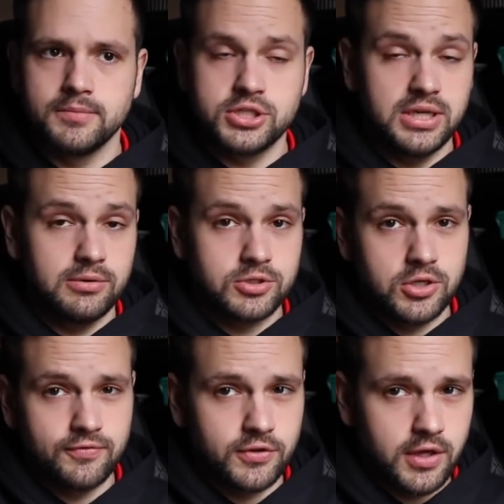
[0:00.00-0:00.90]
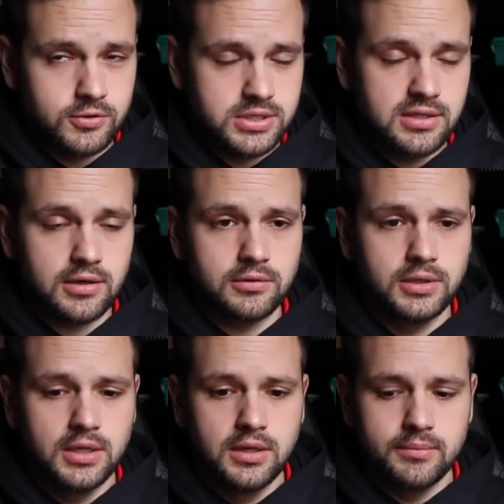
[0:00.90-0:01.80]
machining was good for the OC though
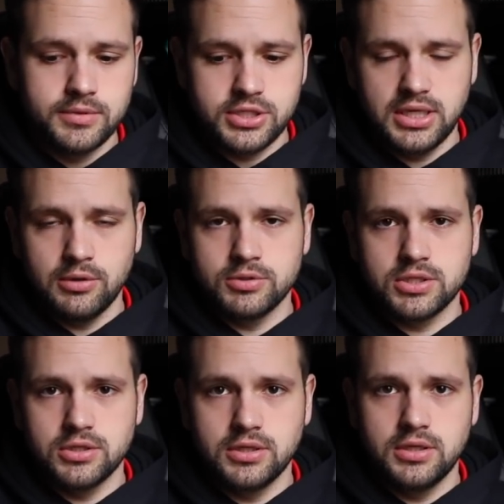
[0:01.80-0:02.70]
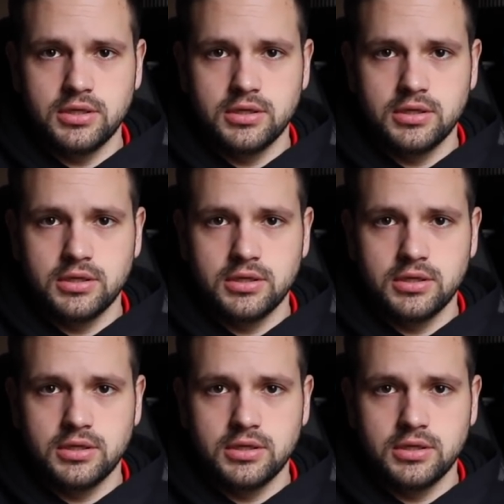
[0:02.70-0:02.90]
machining was good